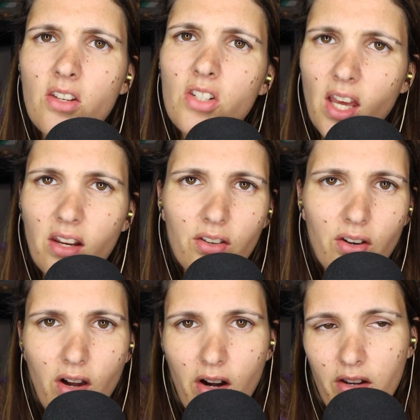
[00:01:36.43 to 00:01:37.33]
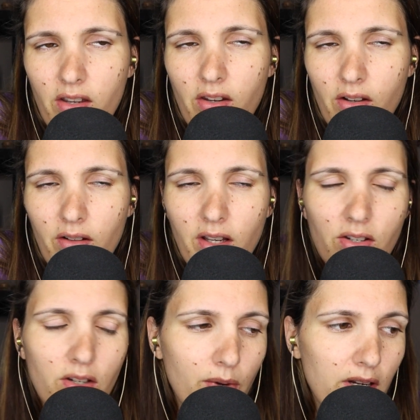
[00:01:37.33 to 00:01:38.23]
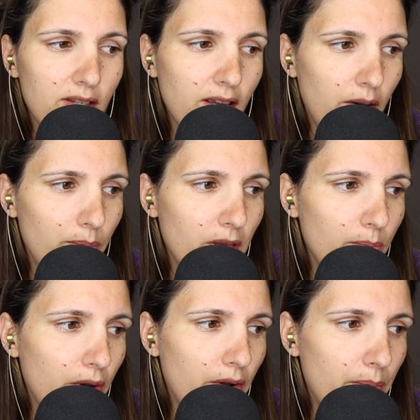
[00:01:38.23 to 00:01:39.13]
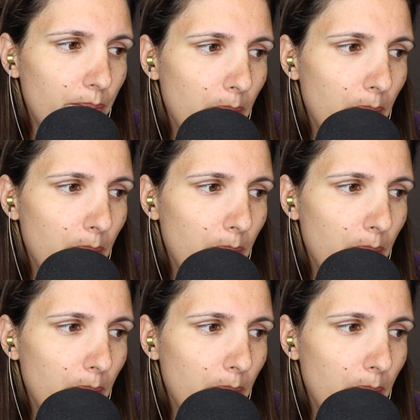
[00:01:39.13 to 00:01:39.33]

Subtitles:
she had a good heart, she wanted to help people.